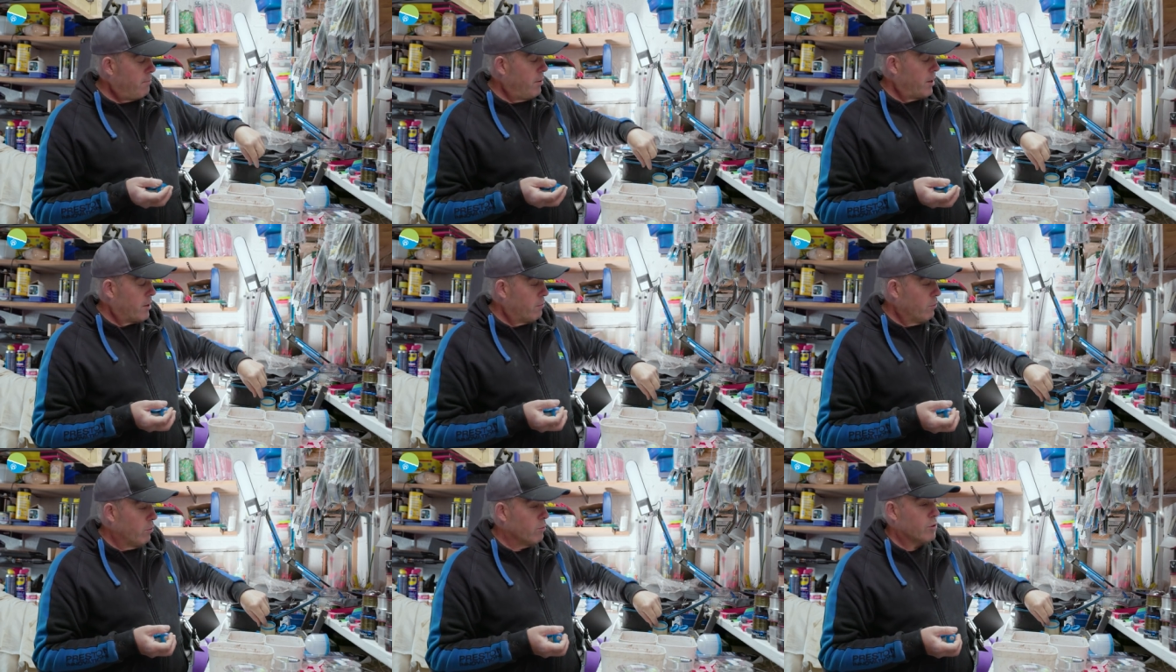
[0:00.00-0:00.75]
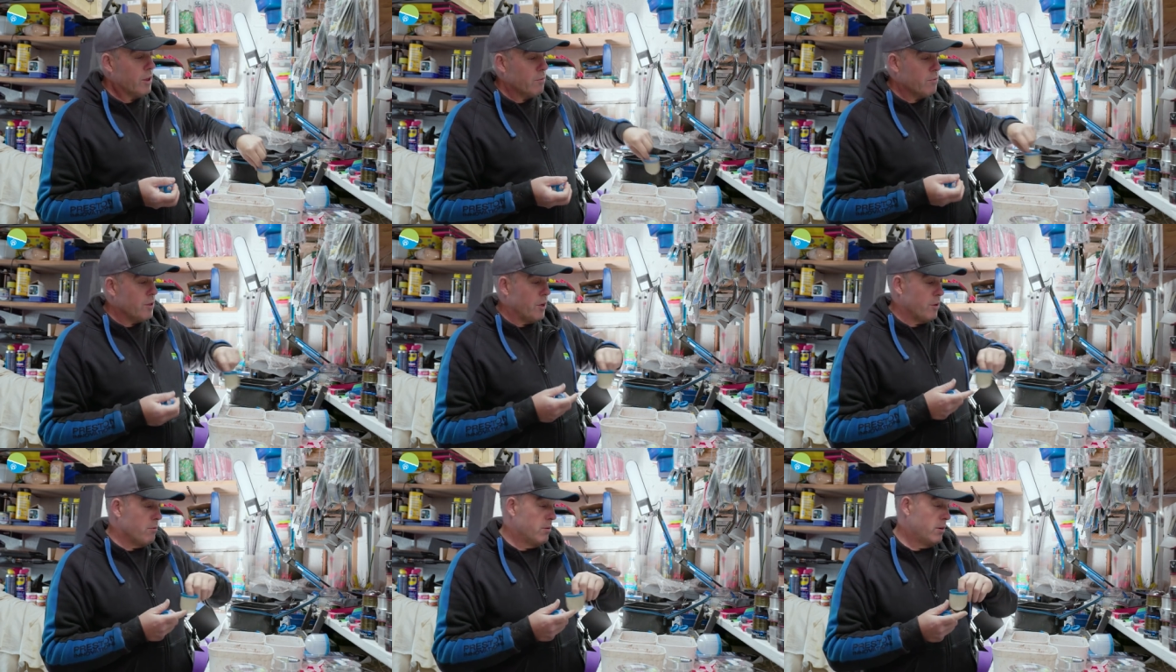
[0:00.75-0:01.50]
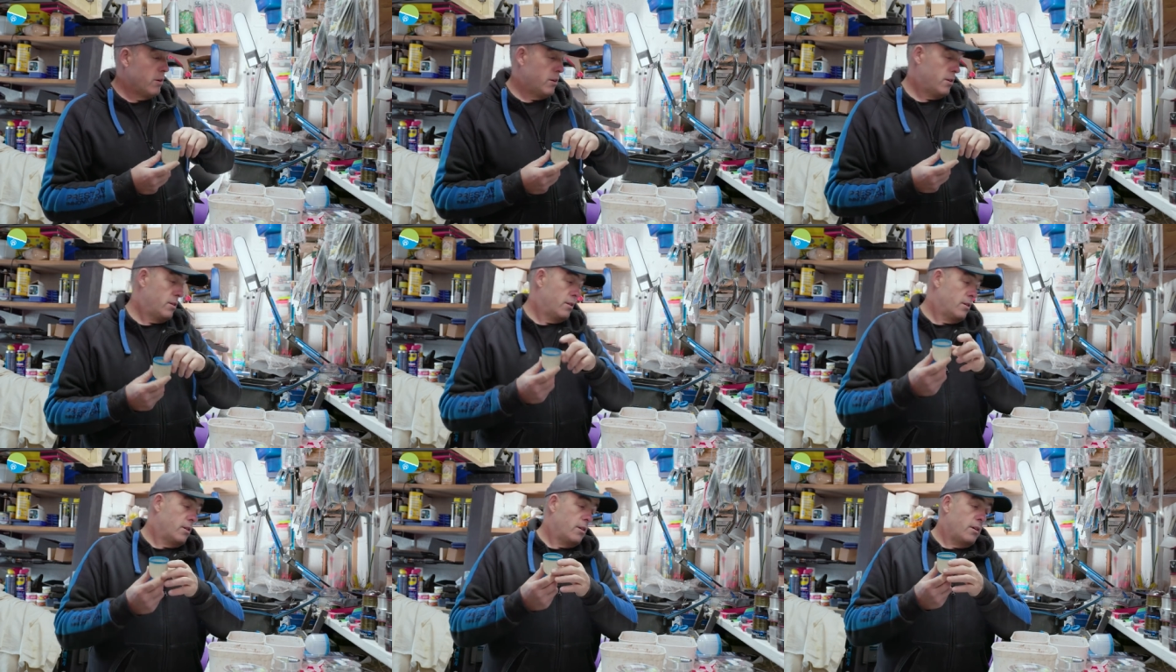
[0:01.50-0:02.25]
But you also do
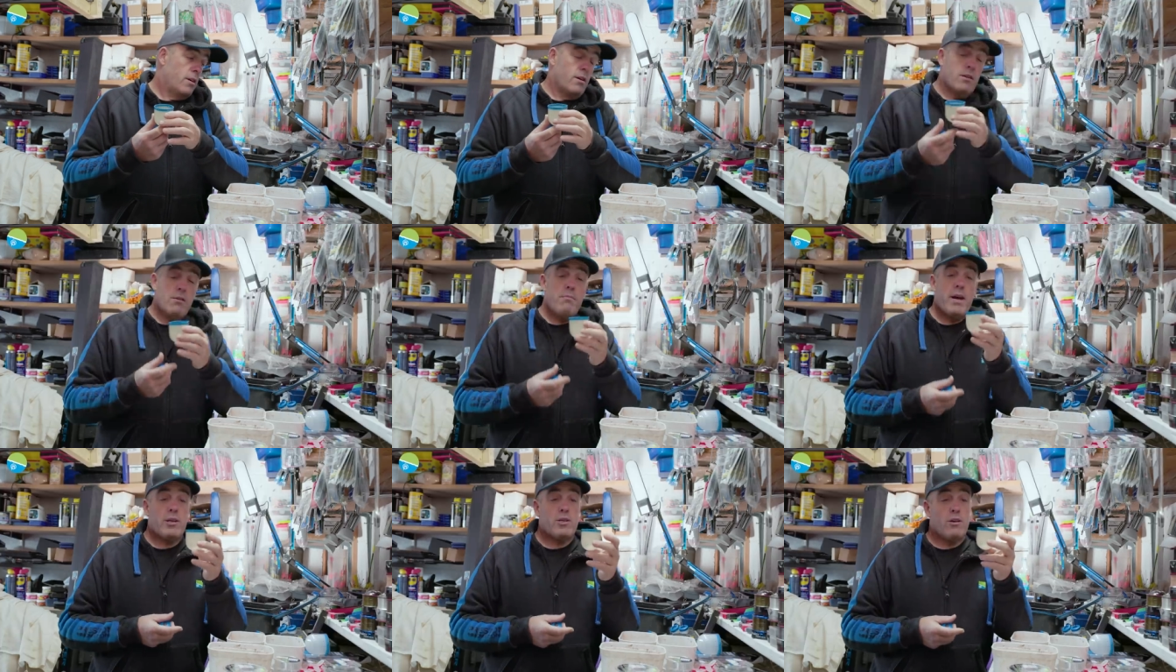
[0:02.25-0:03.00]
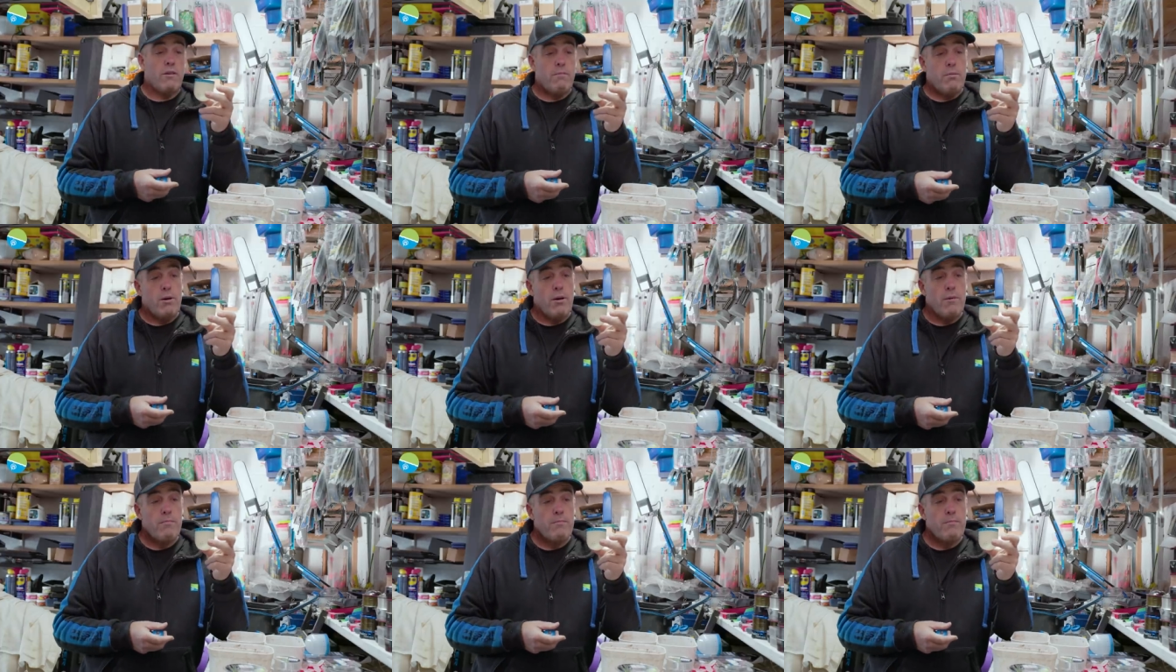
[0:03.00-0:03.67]
the mega soft pot.